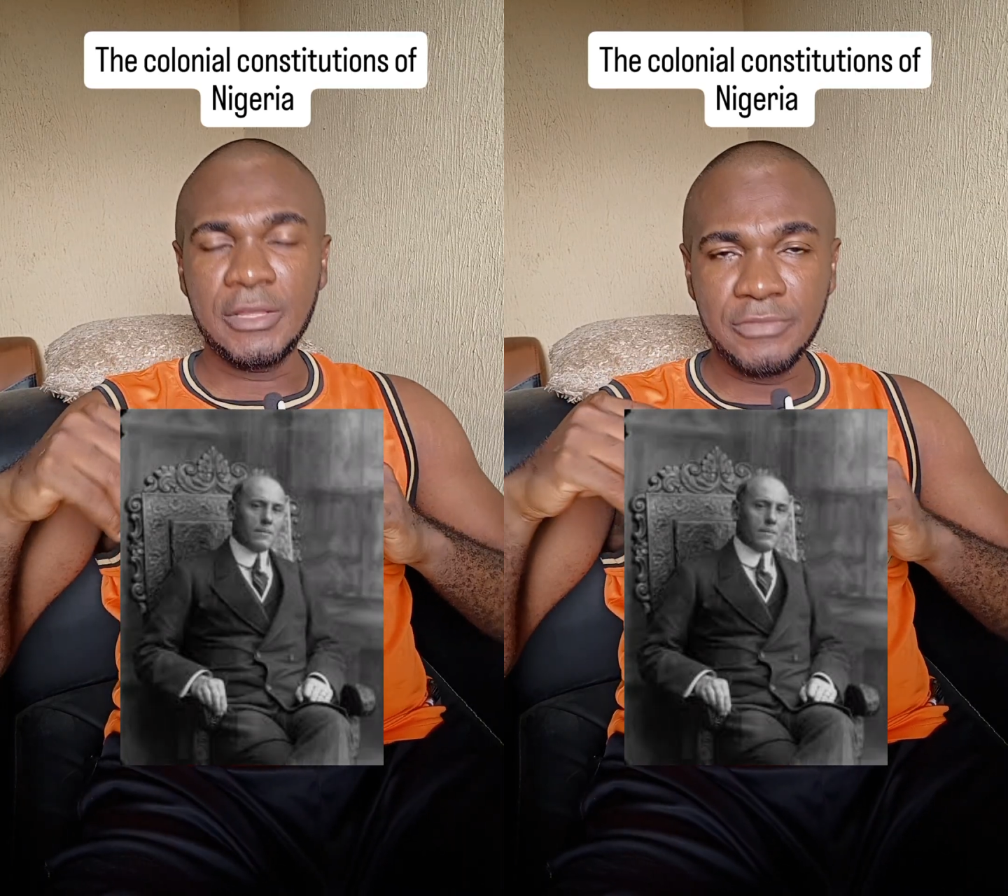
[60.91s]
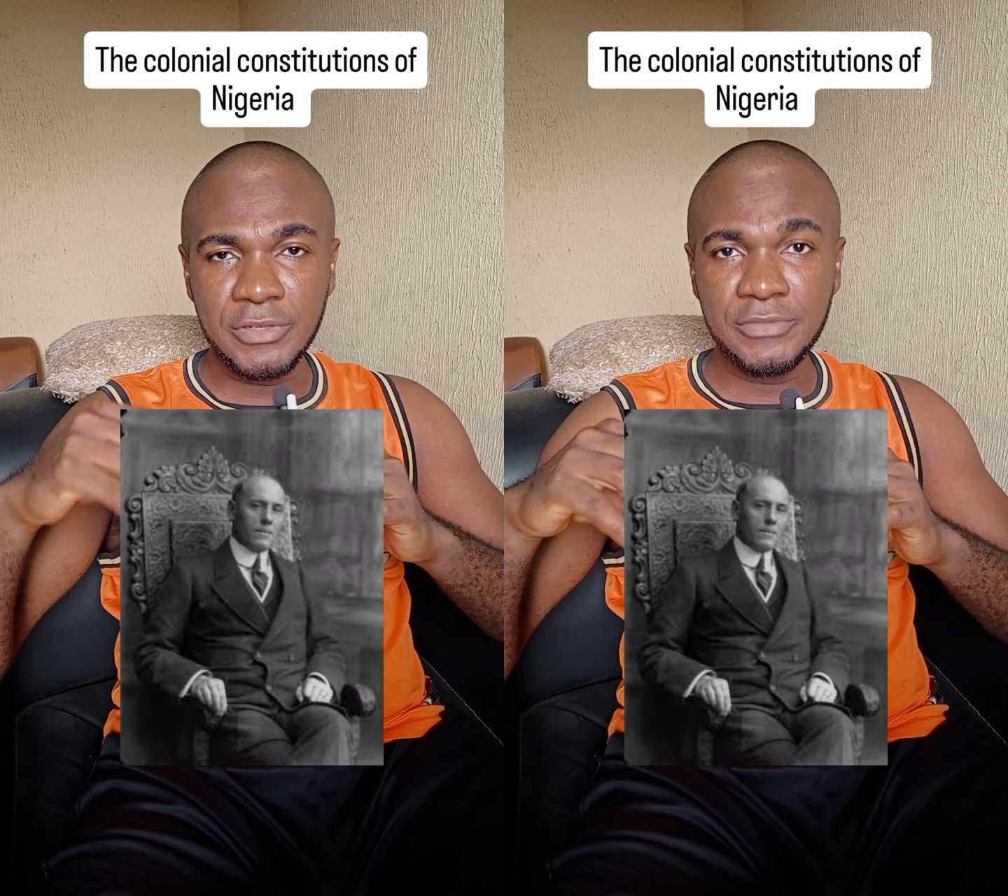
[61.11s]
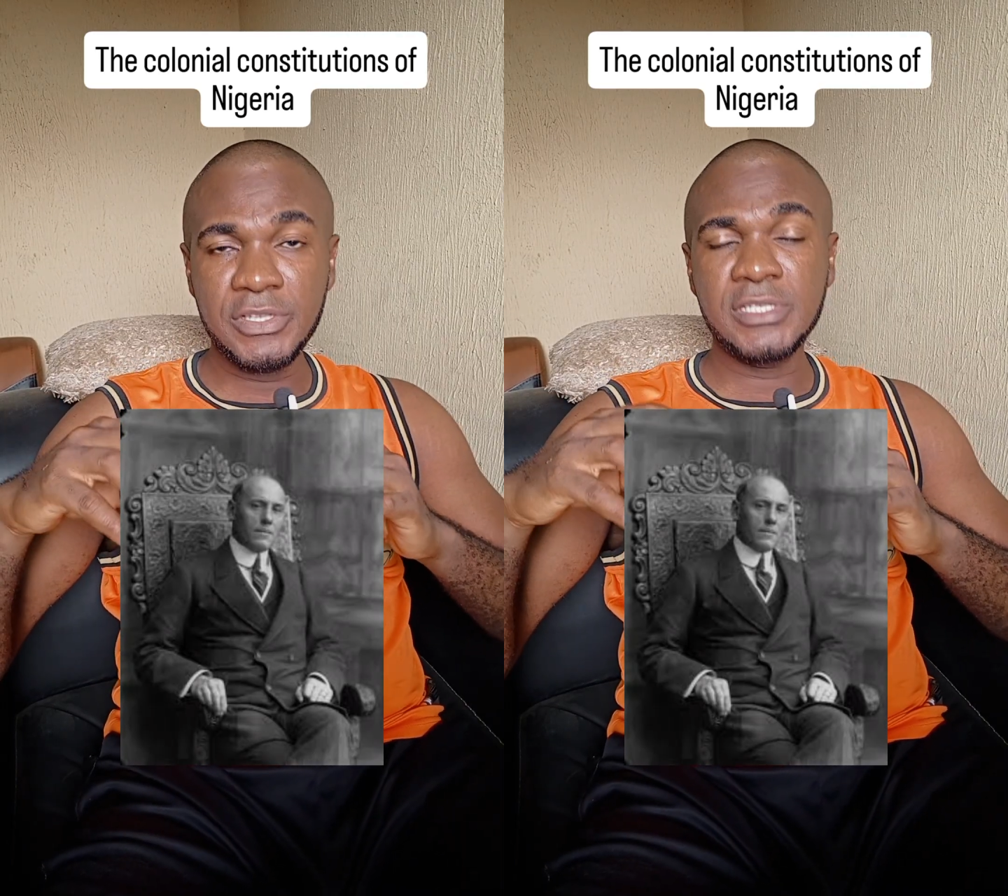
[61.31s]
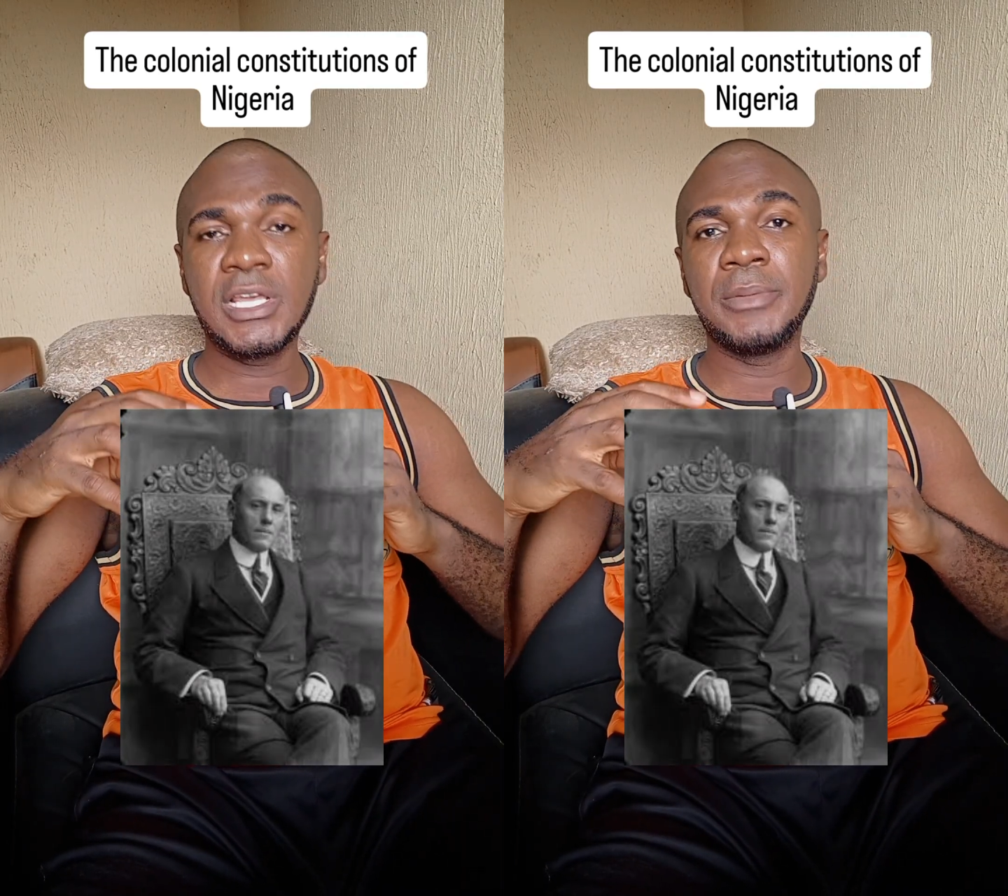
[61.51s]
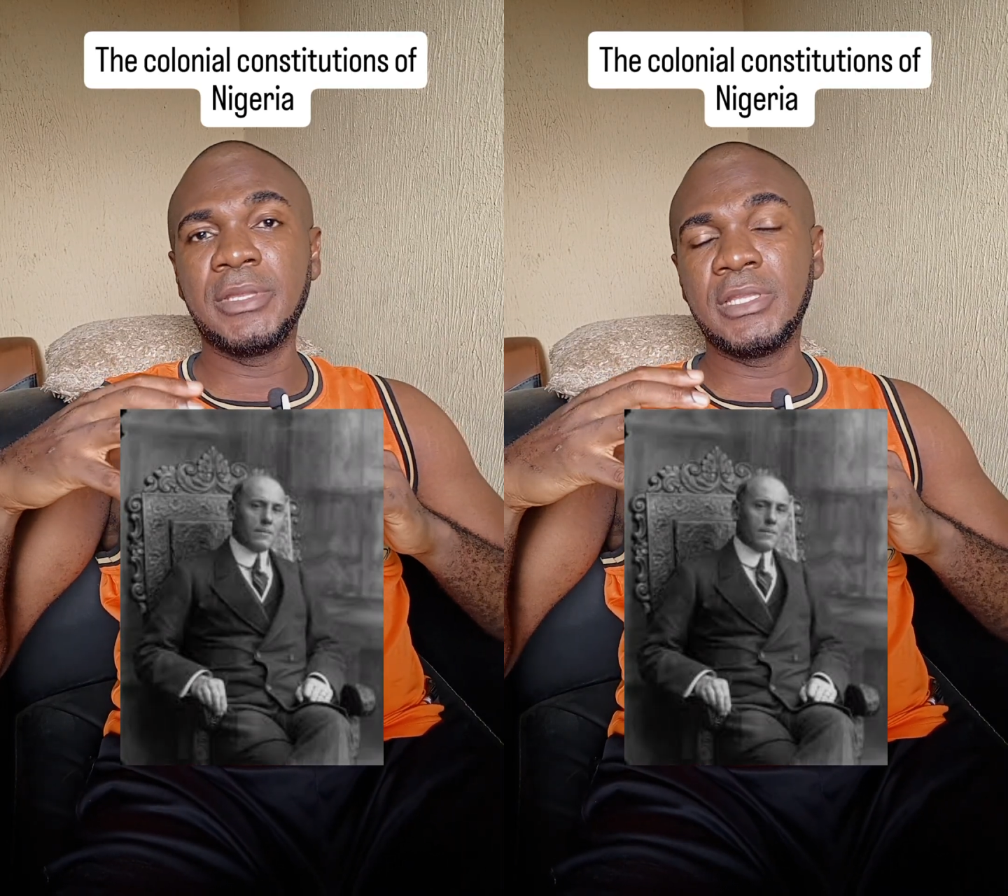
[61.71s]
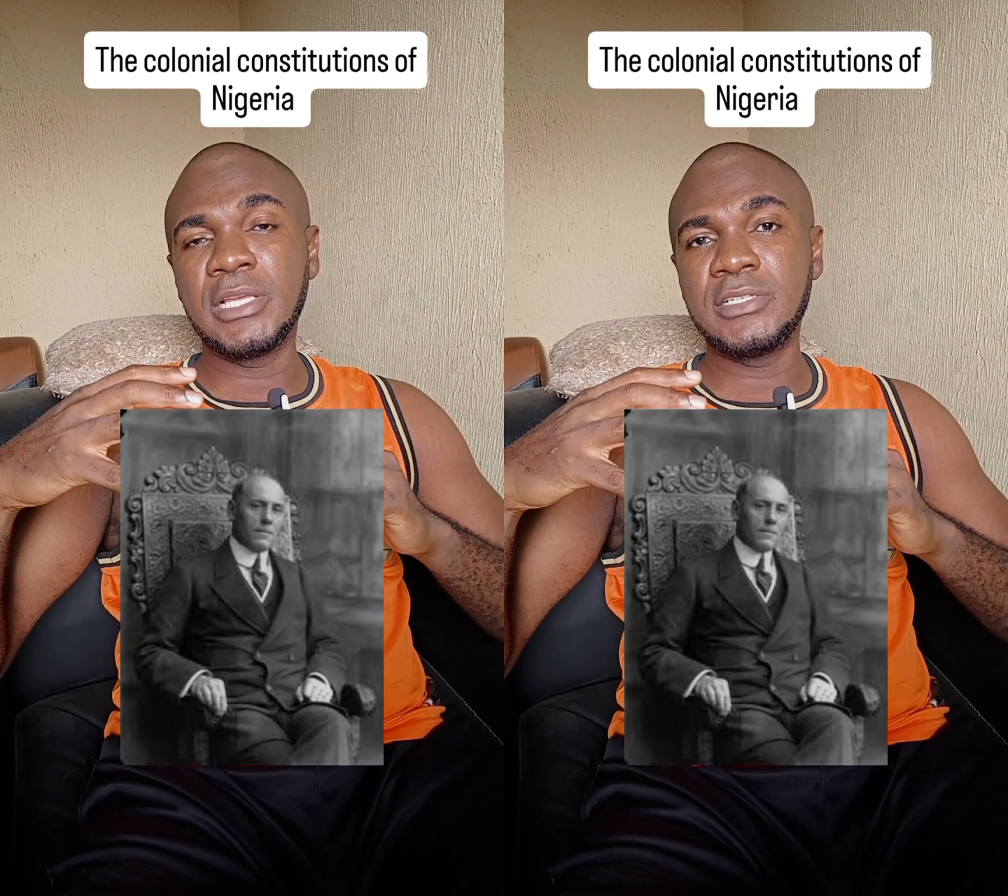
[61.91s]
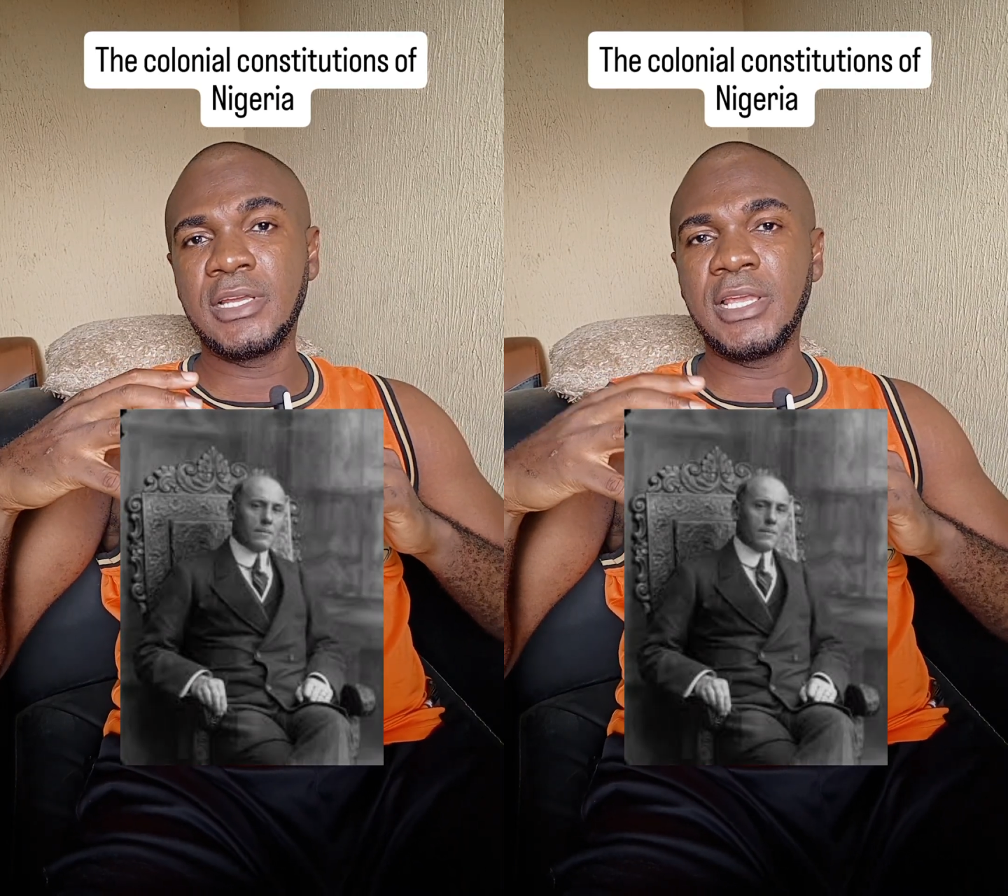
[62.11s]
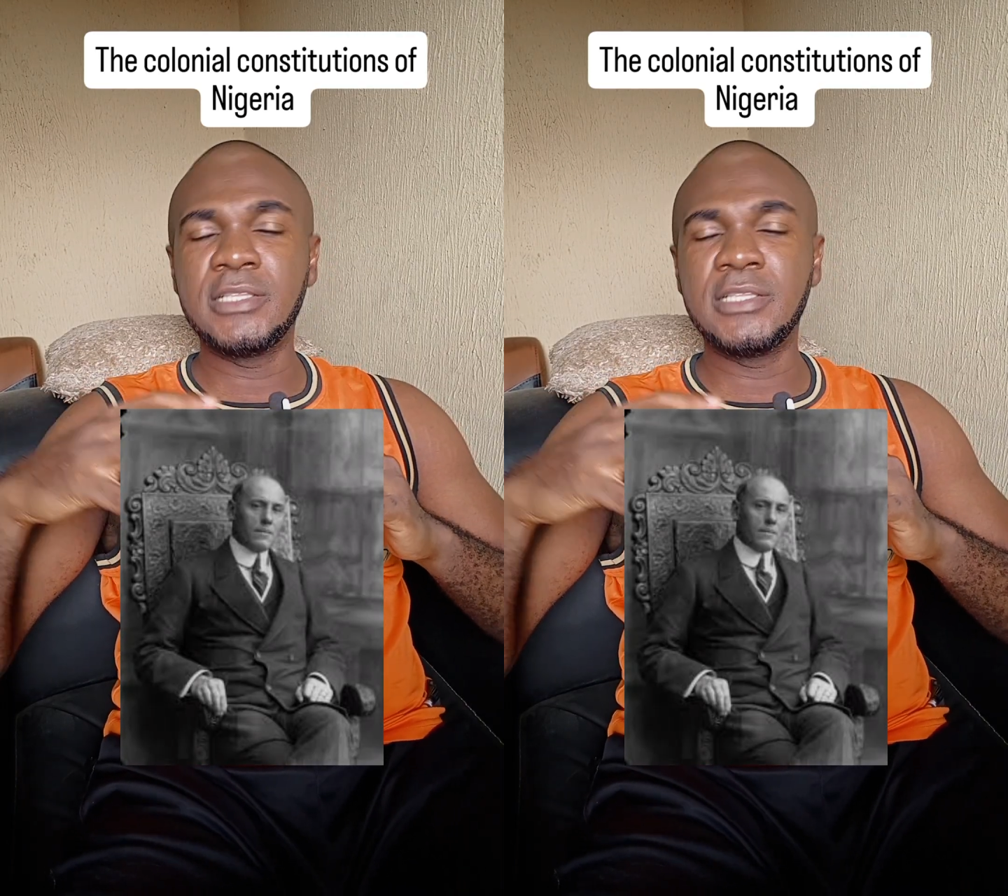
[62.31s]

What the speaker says: And for the first time in the Nigerian